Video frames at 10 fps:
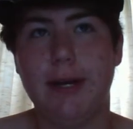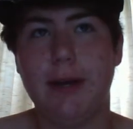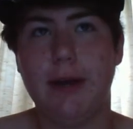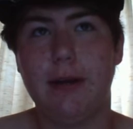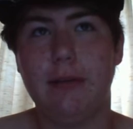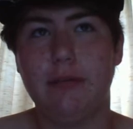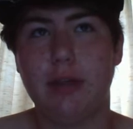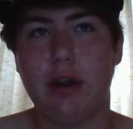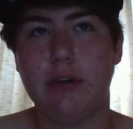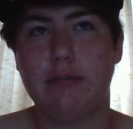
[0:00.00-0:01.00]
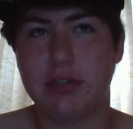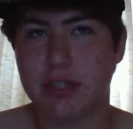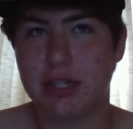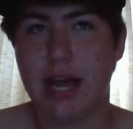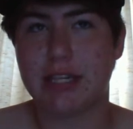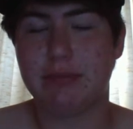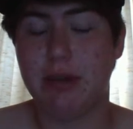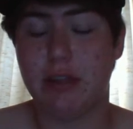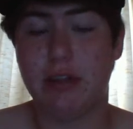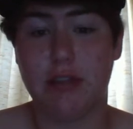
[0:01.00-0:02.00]
Versus
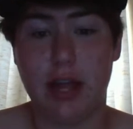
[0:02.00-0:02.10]
Locksmith.